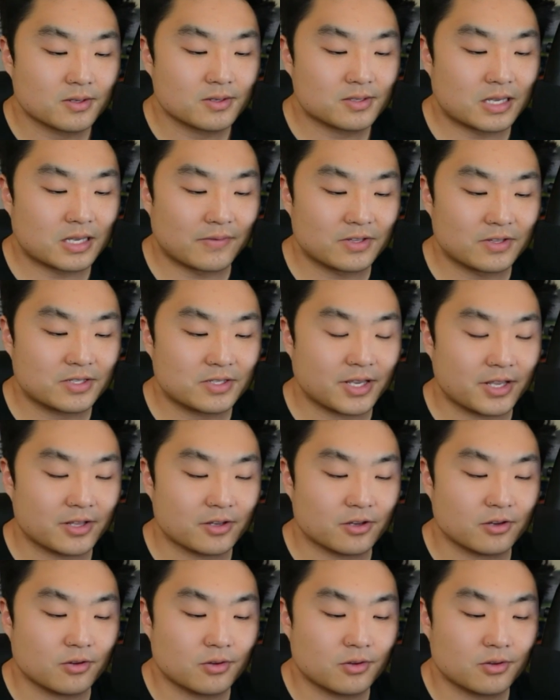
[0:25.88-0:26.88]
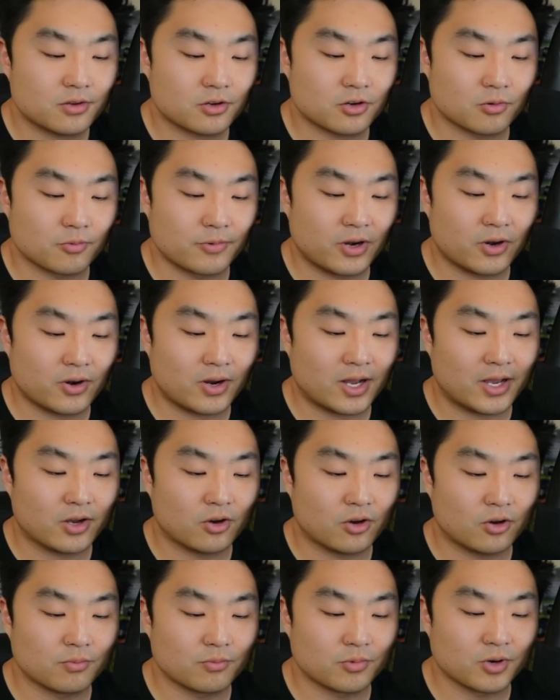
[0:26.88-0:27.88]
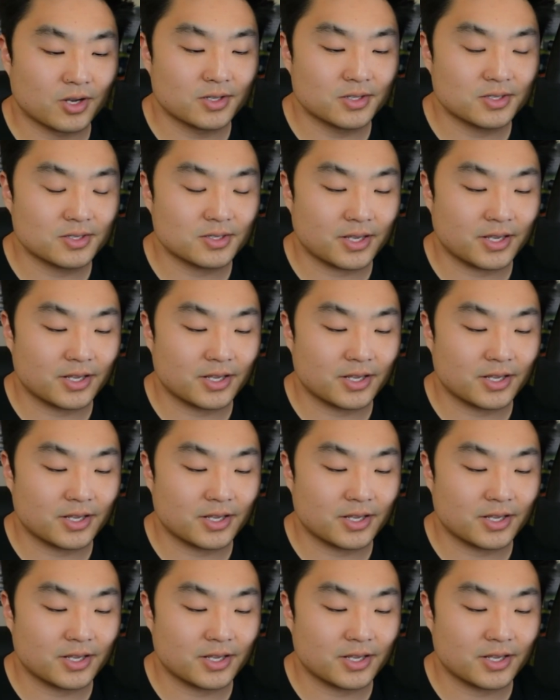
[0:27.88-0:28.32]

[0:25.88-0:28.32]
17 career high home runs